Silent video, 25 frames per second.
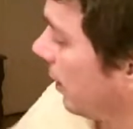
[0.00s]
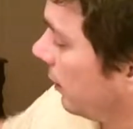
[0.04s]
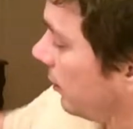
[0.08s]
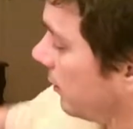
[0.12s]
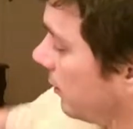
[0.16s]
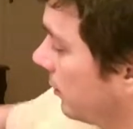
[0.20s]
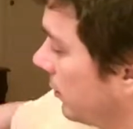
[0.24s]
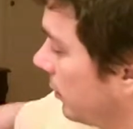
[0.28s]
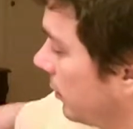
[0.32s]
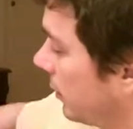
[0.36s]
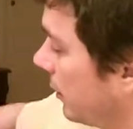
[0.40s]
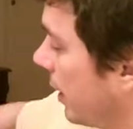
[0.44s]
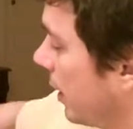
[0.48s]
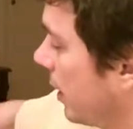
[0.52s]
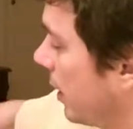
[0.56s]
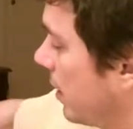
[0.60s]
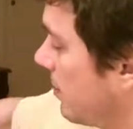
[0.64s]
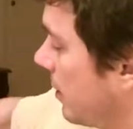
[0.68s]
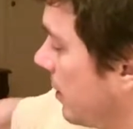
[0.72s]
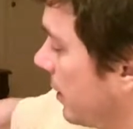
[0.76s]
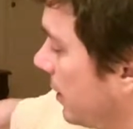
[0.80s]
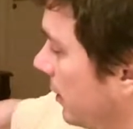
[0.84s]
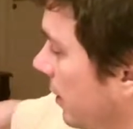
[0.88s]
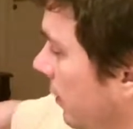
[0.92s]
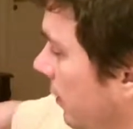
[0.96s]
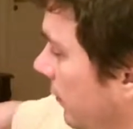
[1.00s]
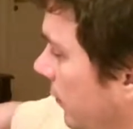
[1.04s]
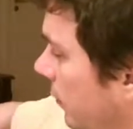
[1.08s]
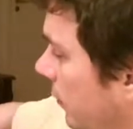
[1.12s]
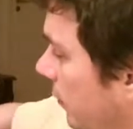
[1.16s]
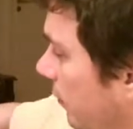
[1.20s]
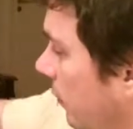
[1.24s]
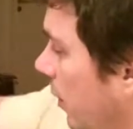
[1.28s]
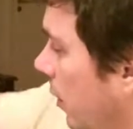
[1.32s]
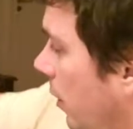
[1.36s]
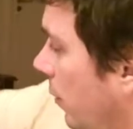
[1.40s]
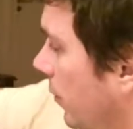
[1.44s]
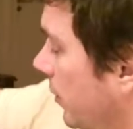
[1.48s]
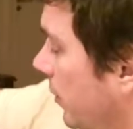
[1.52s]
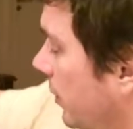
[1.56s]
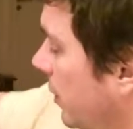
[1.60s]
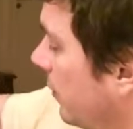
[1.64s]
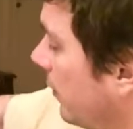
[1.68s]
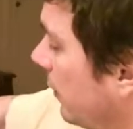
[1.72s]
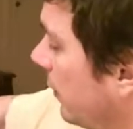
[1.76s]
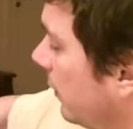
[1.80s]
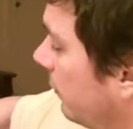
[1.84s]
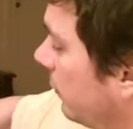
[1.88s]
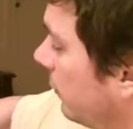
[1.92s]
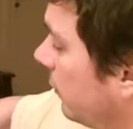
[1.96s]
decided myself so far with
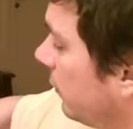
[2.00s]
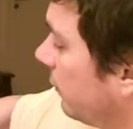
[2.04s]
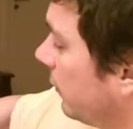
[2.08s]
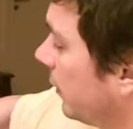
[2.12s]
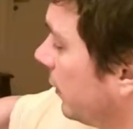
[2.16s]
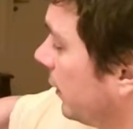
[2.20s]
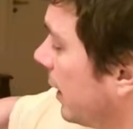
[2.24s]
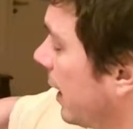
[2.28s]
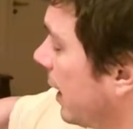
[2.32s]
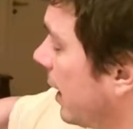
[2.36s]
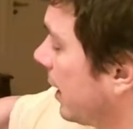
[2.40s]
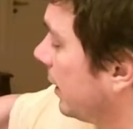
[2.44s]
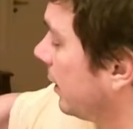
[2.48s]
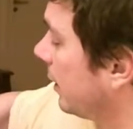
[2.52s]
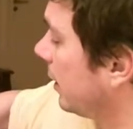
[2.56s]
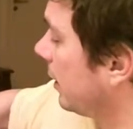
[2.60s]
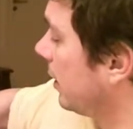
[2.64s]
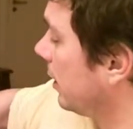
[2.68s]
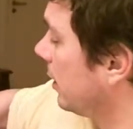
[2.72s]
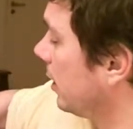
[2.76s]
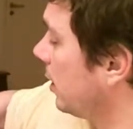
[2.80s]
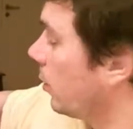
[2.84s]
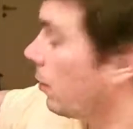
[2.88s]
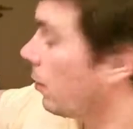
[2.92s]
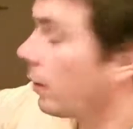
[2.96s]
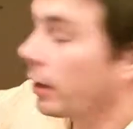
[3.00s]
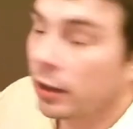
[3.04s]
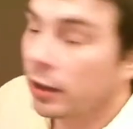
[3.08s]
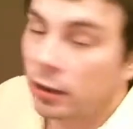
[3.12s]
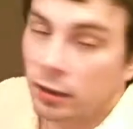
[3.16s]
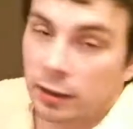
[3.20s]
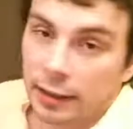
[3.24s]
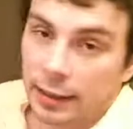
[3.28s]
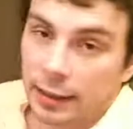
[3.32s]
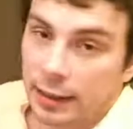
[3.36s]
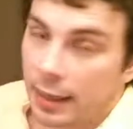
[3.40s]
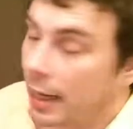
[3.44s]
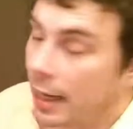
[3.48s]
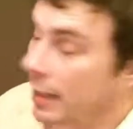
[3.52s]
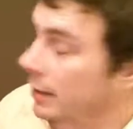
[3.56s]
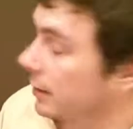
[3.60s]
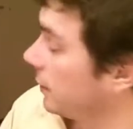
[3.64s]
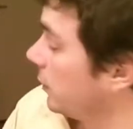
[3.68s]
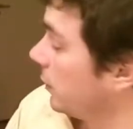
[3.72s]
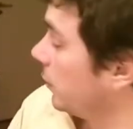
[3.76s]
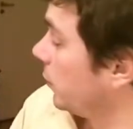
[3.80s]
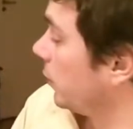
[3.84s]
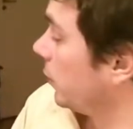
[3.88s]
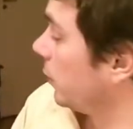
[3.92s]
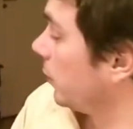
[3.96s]
level 59, 180
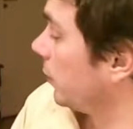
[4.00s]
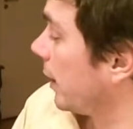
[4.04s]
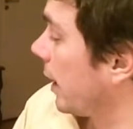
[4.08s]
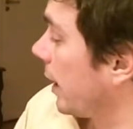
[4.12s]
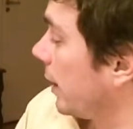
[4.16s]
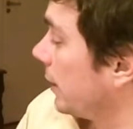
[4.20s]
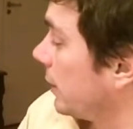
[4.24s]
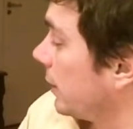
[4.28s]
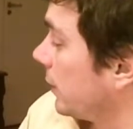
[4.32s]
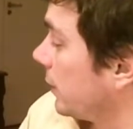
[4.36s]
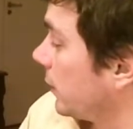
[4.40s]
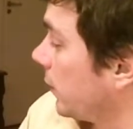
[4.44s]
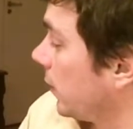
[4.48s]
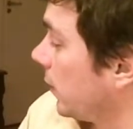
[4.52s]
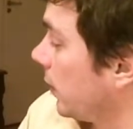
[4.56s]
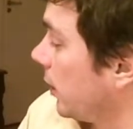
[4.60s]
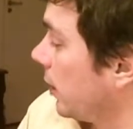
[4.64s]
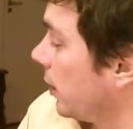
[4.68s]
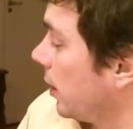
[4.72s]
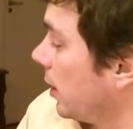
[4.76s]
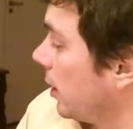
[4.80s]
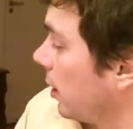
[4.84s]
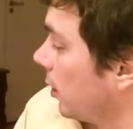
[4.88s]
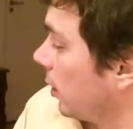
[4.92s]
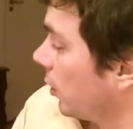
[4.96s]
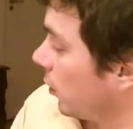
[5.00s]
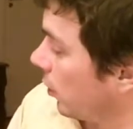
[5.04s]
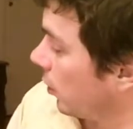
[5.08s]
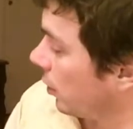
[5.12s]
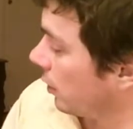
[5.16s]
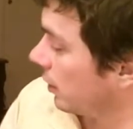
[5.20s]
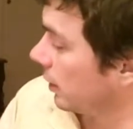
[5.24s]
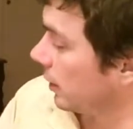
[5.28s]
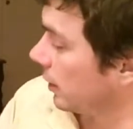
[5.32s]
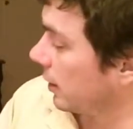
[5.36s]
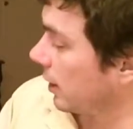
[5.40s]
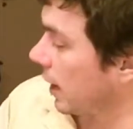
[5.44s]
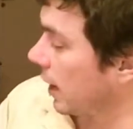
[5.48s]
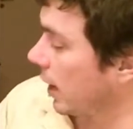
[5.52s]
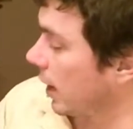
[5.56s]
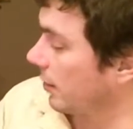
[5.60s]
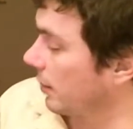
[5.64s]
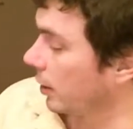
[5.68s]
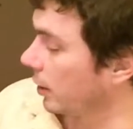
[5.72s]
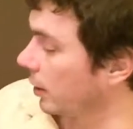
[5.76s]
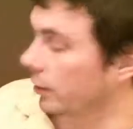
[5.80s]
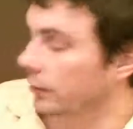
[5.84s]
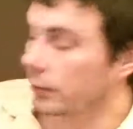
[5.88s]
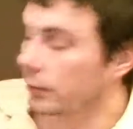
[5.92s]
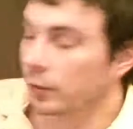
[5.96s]
to 93. Currently I'm
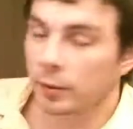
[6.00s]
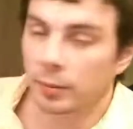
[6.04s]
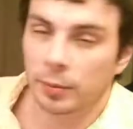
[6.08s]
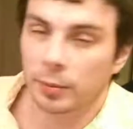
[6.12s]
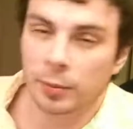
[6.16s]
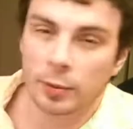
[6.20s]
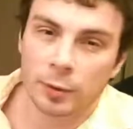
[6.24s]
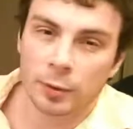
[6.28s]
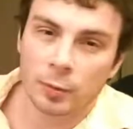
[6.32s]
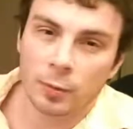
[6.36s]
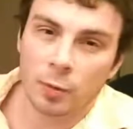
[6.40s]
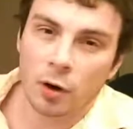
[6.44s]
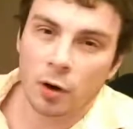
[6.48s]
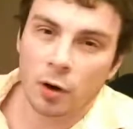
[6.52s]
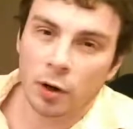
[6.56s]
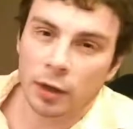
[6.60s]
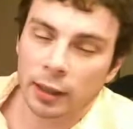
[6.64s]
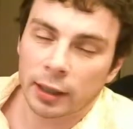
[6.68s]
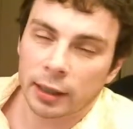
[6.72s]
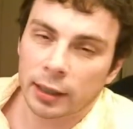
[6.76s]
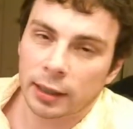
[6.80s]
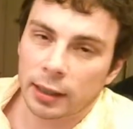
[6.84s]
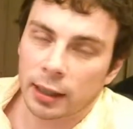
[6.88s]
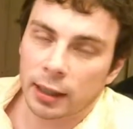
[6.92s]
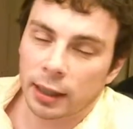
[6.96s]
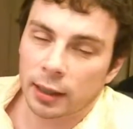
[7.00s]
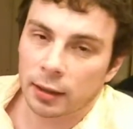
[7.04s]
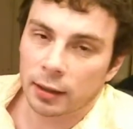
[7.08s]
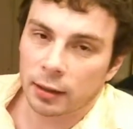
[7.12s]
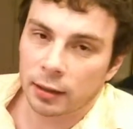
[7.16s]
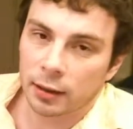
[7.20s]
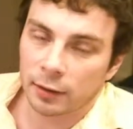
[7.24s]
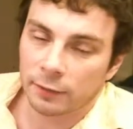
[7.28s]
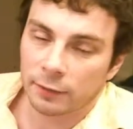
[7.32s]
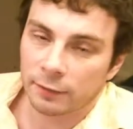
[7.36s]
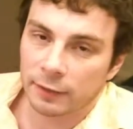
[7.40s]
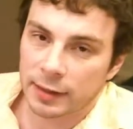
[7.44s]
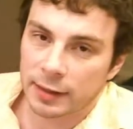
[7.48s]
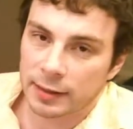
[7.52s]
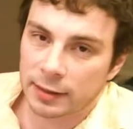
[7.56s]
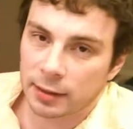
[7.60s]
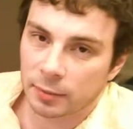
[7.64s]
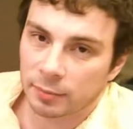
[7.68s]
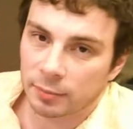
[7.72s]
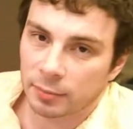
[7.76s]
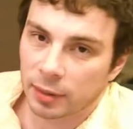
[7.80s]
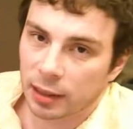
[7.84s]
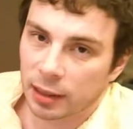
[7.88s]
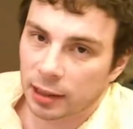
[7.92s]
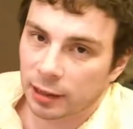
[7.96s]
a little bit more
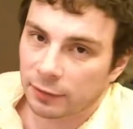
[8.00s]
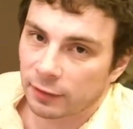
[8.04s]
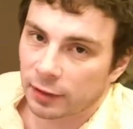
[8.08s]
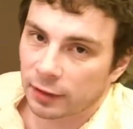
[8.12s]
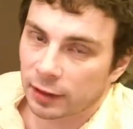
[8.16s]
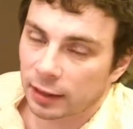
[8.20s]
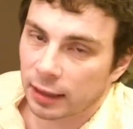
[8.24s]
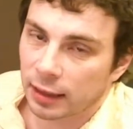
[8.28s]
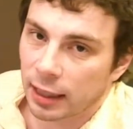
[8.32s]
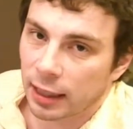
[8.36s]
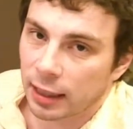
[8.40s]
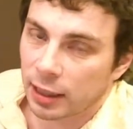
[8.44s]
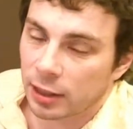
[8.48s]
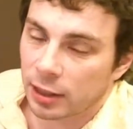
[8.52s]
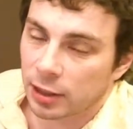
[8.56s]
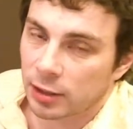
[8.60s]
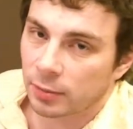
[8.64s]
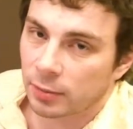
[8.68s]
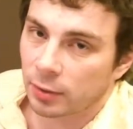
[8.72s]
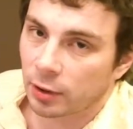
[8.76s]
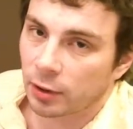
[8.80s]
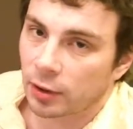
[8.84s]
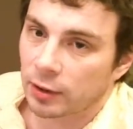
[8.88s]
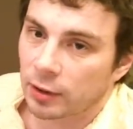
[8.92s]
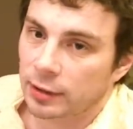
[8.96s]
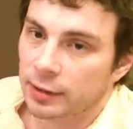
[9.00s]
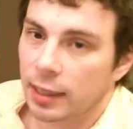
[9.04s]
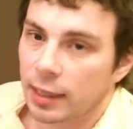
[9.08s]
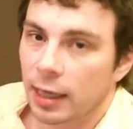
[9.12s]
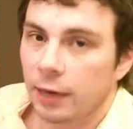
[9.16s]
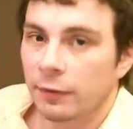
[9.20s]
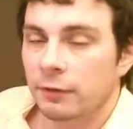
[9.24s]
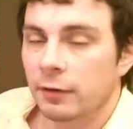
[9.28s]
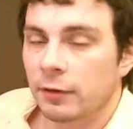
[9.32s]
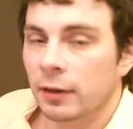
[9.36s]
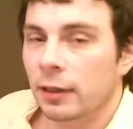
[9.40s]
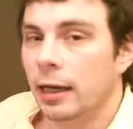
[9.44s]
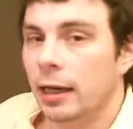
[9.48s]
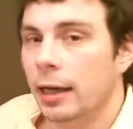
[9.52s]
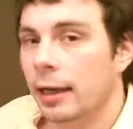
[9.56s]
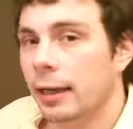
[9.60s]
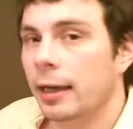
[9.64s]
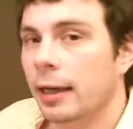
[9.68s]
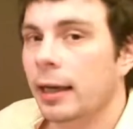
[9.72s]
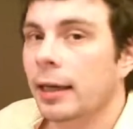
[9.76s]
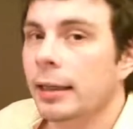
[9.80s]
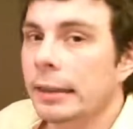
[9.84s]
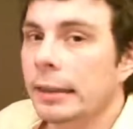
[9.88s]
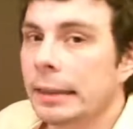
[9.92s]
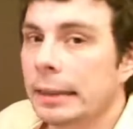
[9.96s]
investing per level in energy, because I feel like
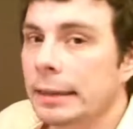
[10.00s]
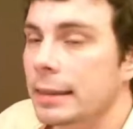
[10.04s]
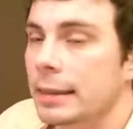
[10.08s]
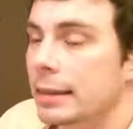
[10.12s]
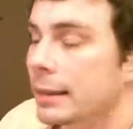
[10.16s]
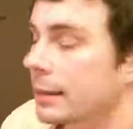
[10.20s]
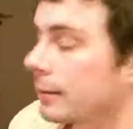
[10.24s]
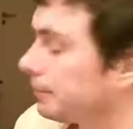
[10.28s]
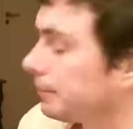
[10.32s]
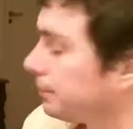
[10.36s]
I need this